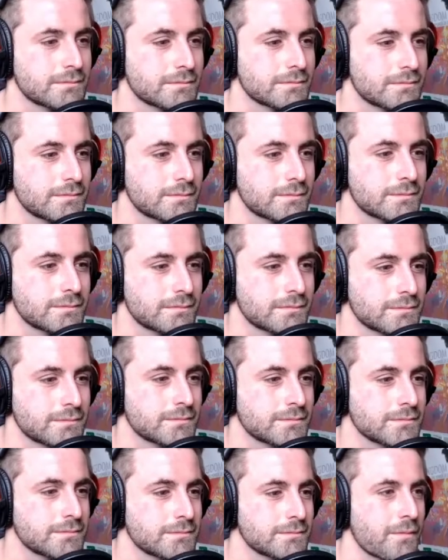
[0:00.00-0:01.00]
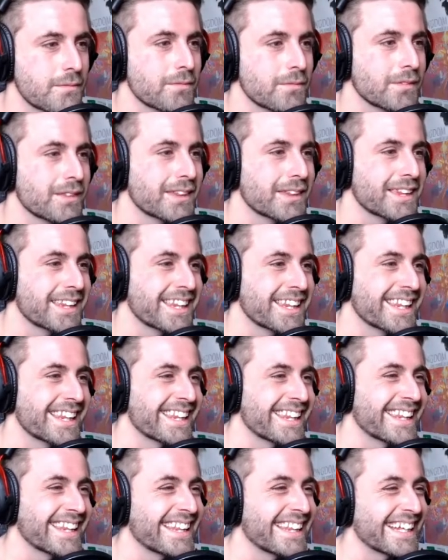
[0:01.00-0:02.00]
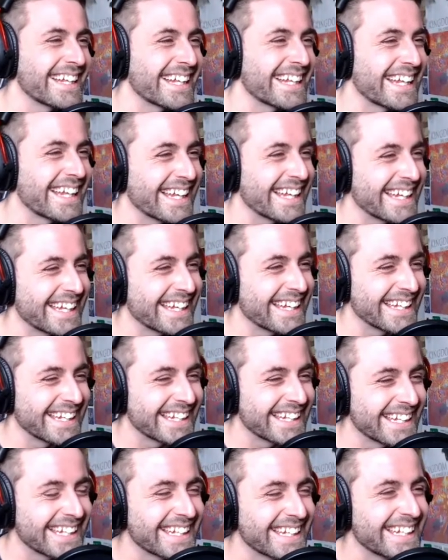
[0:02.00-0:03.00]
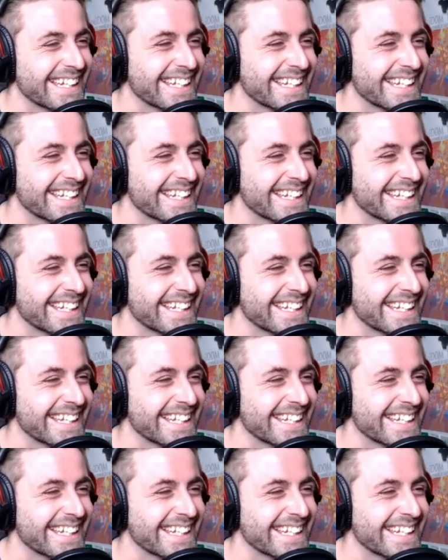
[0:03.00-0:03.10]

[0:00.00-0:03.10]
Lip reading: No words are spoken by the person on screen.